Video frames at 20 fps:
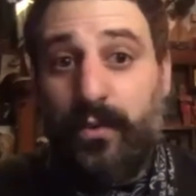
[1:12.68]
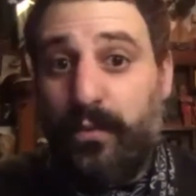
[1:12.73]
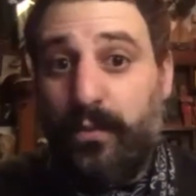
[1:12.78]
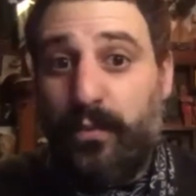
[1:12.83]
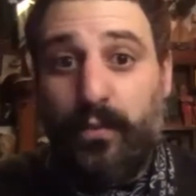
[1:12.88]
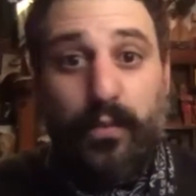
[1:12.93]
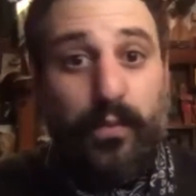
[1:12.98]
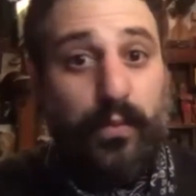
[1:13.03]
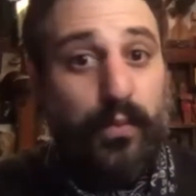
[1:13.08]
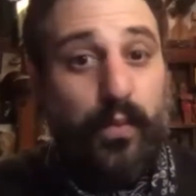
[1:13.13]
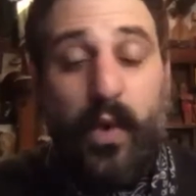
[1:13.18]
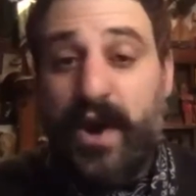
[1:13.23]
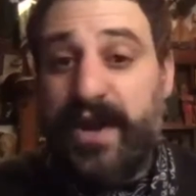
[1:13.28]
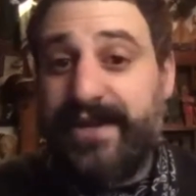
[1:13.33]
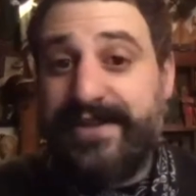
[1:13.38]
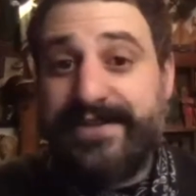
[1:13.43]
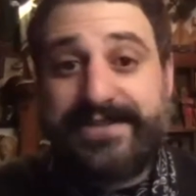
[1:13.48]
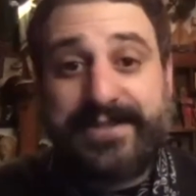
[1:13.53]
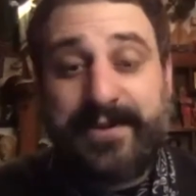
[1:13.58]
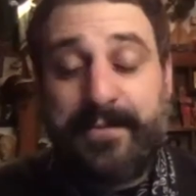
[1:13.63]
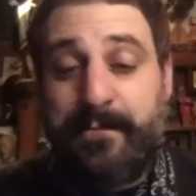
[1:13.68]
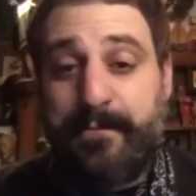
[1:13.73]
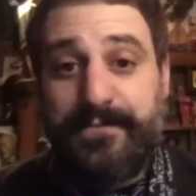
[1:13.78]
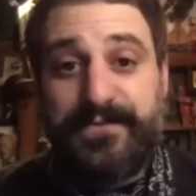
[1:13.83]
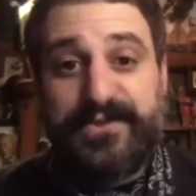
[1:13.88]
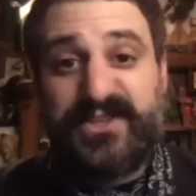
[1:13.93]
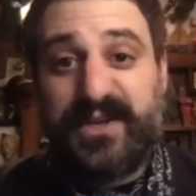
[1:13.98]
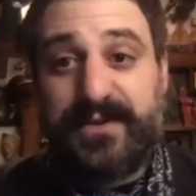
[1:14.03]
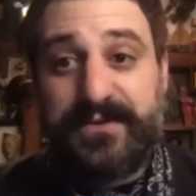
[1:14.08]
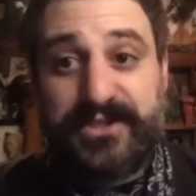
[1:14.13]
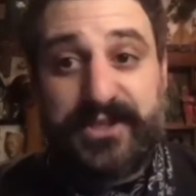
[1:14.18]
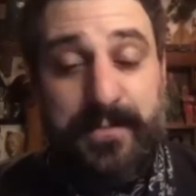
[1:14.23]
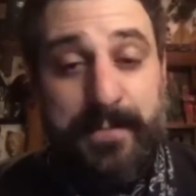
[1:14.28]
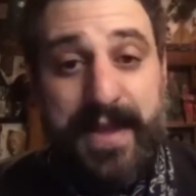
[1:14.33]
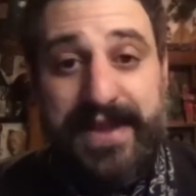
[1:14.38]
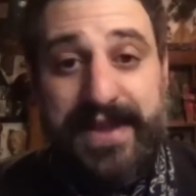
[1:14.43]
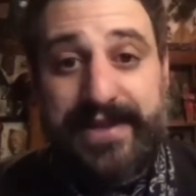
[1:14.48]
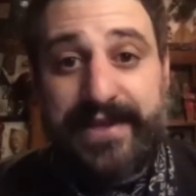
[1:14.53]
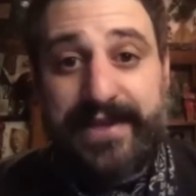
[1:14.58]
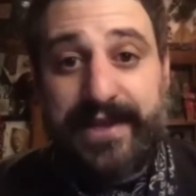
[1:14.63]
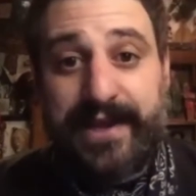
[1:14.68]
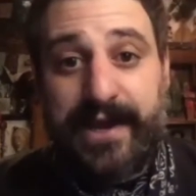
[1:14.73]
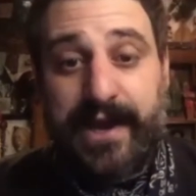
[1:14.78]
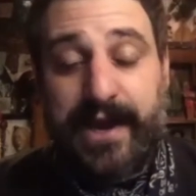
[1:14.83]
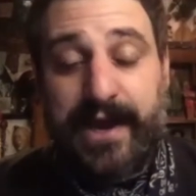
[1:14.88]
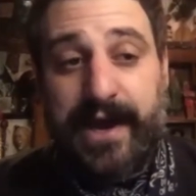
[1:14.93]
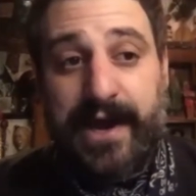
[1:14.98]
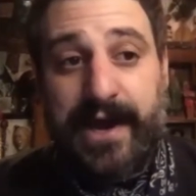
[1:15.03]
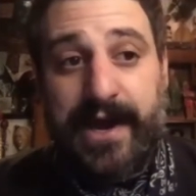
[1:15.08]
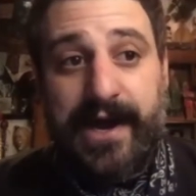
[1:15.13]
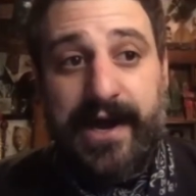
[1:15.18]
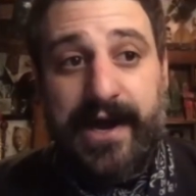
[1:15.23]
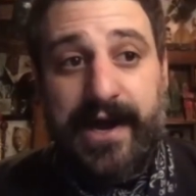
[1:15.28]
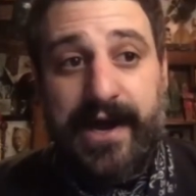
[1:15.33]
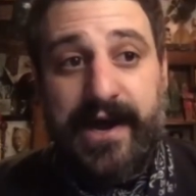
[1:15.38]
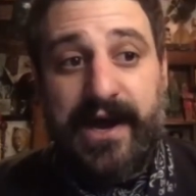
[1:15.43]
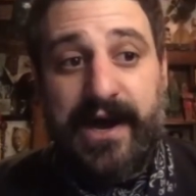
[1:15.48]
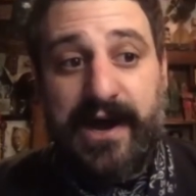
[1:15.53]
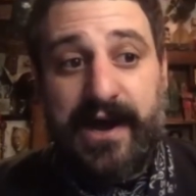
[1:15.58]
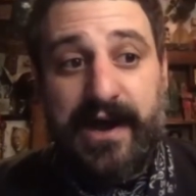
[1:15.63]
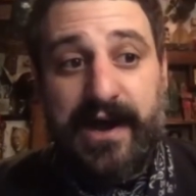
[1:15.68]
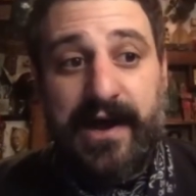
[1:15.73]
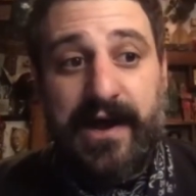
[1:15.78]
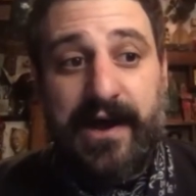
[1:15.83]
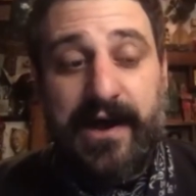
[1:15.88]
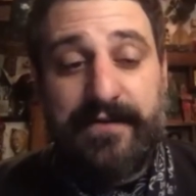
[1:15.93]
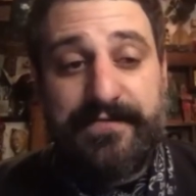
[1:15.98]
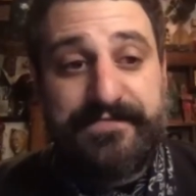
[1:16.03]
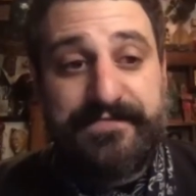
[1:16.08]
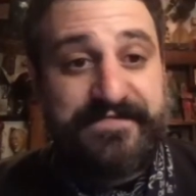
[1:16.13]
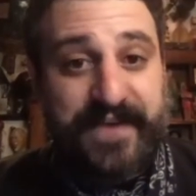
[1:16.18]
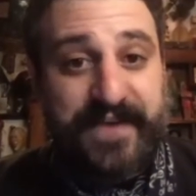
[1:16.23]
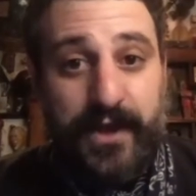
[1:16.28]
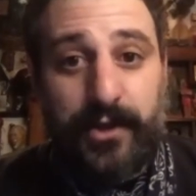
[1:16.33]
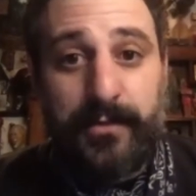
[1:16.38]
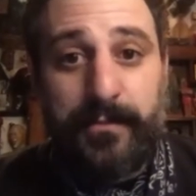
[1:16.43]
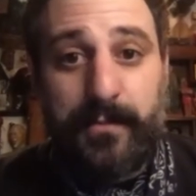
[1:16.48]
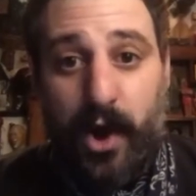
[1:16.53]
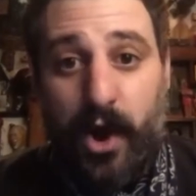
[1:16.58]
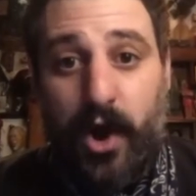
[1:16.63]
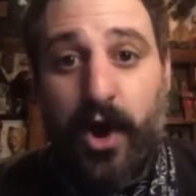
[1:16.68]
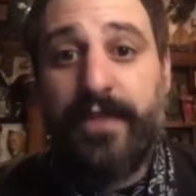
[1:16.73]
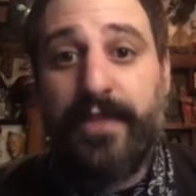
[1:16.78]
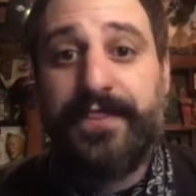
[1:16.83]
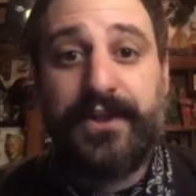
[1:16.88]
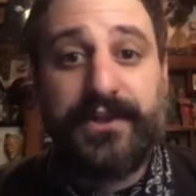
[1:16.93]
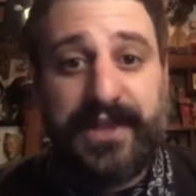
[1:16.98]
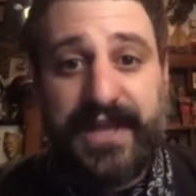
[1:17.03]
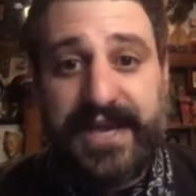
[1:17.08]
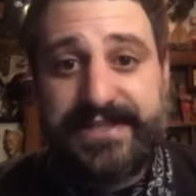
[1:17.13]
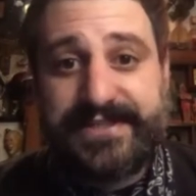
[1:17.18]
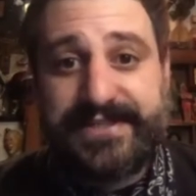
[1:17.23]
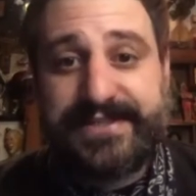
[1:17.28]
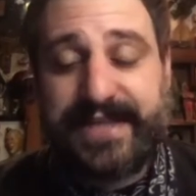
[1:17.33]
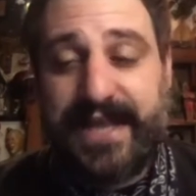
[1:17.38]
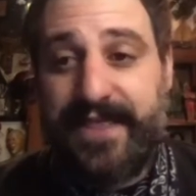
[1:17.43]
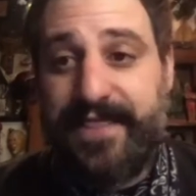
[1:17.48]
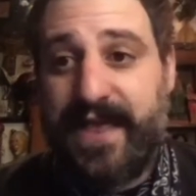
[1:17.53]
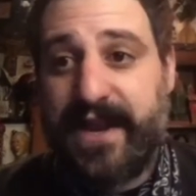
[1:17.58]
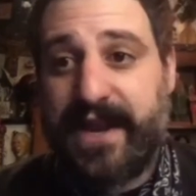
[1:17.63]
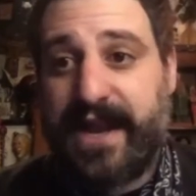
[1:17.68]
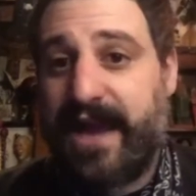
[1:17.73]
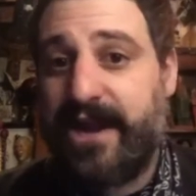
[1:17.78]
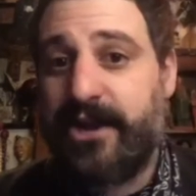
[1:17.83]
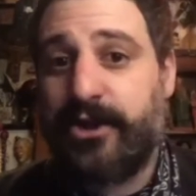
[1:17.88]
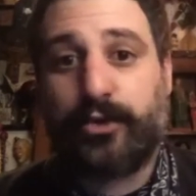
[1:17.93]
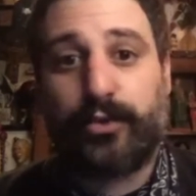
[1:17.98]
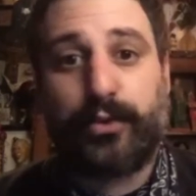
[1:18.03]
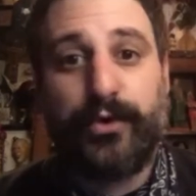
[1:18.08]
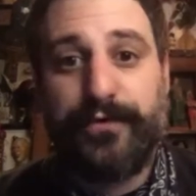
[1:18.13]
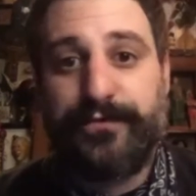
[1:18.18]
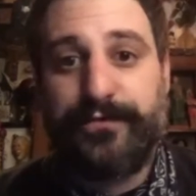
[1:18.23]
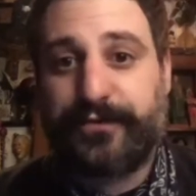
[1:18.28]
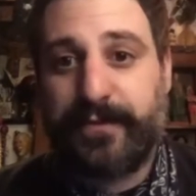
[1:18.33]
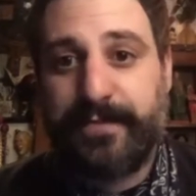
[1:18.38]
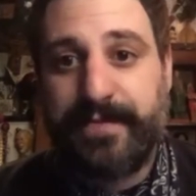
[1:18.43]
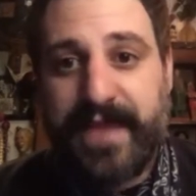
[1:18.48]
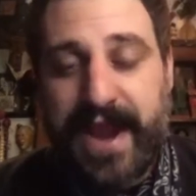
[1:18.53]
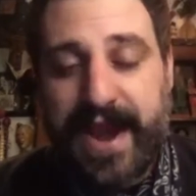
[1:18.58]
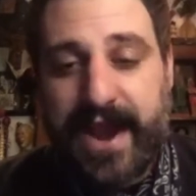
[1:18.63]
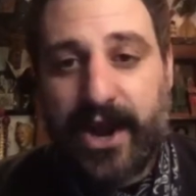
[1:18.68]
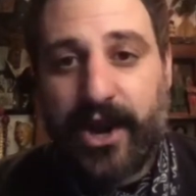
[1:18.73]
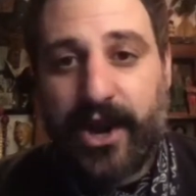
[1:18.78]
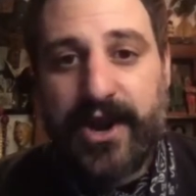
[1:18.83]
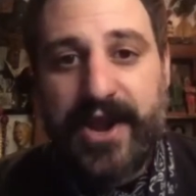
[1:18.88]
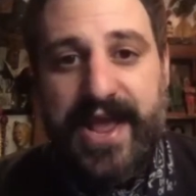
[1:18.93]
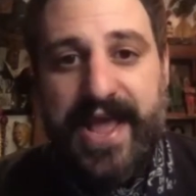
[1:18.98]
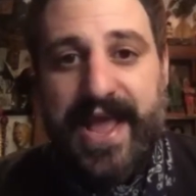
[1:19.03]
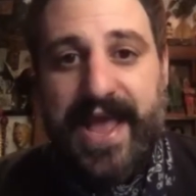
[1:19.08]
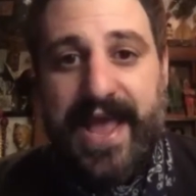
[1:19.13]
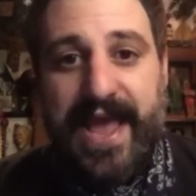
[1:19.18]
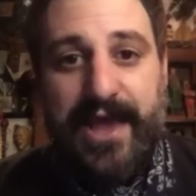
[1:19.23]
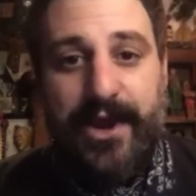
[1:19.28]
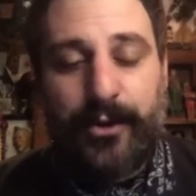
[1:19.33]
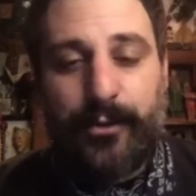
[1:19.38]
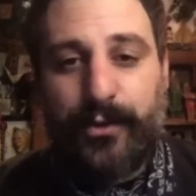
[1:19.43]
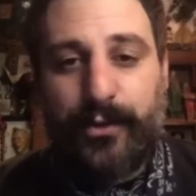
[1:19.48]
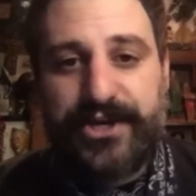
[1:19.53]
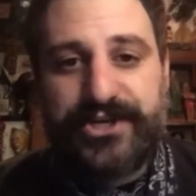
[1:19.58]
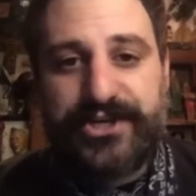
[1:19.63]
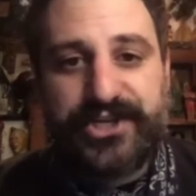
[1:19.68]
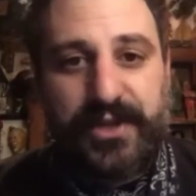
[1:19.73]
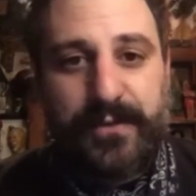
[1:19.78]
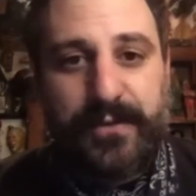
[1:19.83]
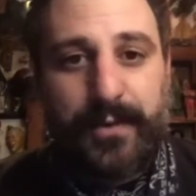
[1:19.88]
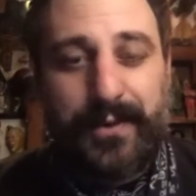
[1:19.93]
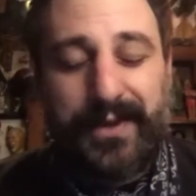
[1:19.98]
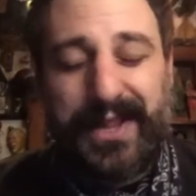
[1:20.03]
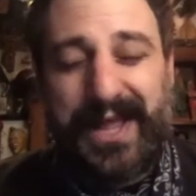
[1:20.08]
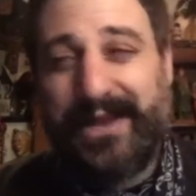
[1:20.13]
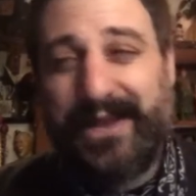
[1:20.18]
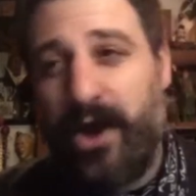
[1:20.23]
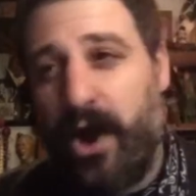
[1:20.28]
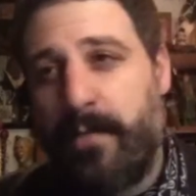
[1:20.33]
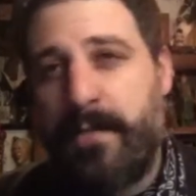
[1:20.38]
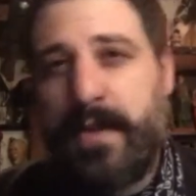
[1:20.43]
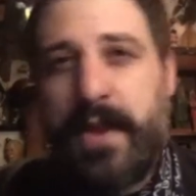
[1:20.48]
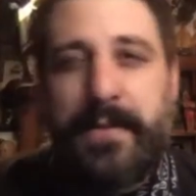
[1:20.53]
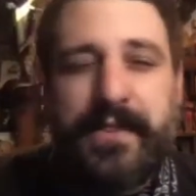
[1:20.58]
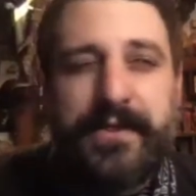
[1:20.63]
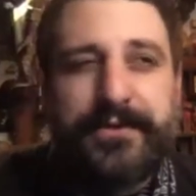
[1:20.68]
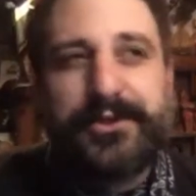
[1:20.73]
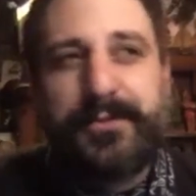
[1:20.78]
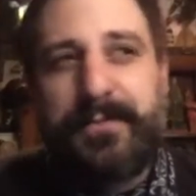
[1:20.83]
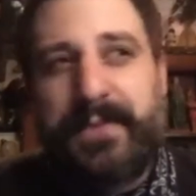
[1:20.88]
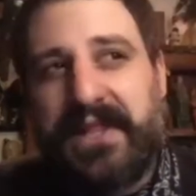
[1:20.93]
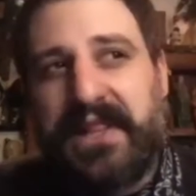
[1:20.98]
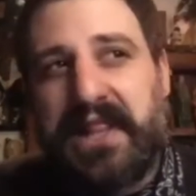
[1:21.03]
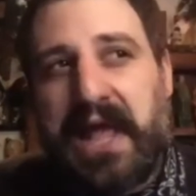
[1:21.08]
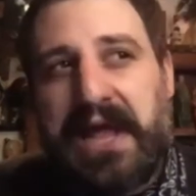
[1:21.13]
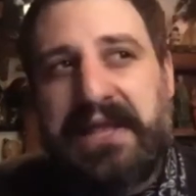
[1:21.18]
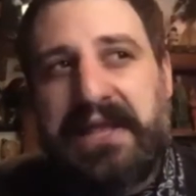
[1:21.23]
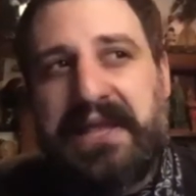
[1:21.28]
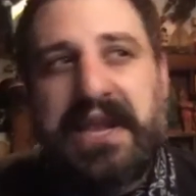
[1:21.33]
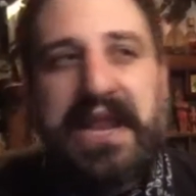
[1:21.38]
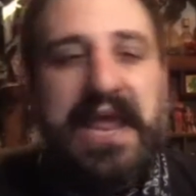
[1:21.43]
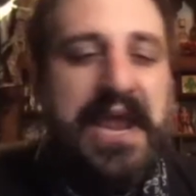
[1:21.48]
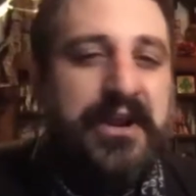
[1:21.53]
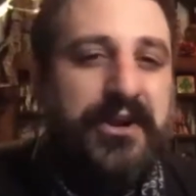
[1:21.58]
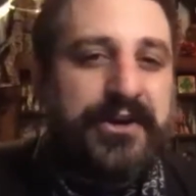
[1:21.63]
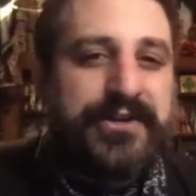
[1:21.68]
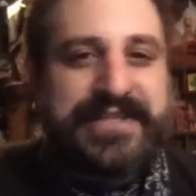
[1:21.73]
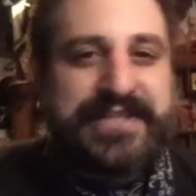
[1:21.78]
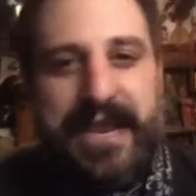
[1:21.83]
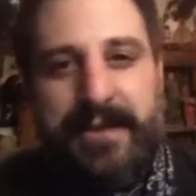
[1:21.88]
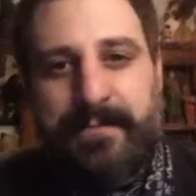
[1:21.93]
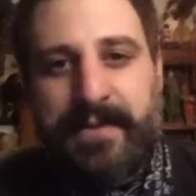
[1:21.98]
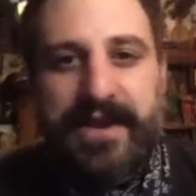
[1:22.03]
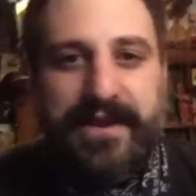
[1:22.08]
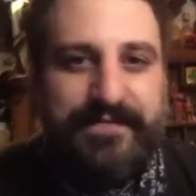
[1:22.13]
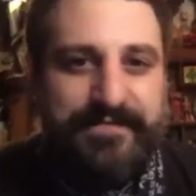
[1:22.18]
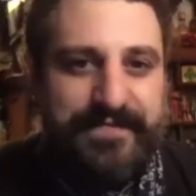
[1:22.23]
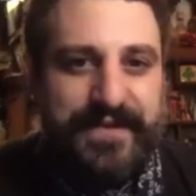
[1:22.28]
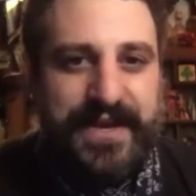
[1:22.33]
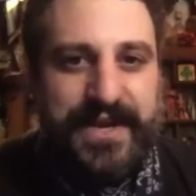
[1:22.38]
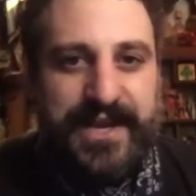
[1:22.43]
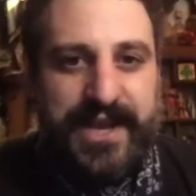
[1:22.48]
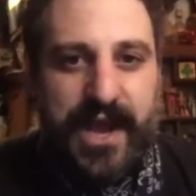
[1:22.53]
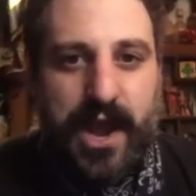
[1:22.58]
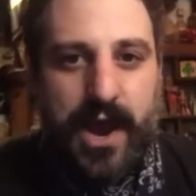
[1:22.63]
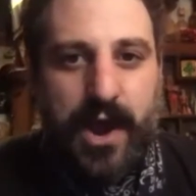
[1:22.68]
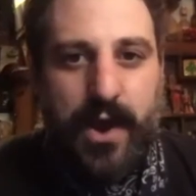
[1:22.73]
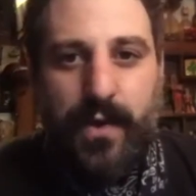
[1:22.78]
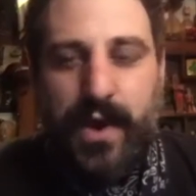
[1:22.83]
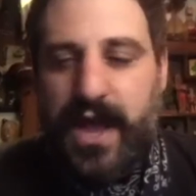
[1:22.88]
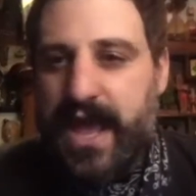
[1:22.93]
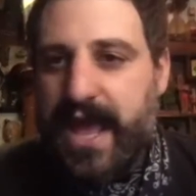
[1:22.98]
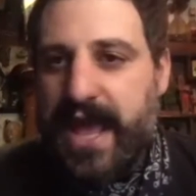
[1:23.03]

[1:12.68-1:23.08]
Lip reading: wanting to make a film on the list, and then it kind of grew from there. And originally we were like, oh, maybe this will be like an 8 or 10 minute video.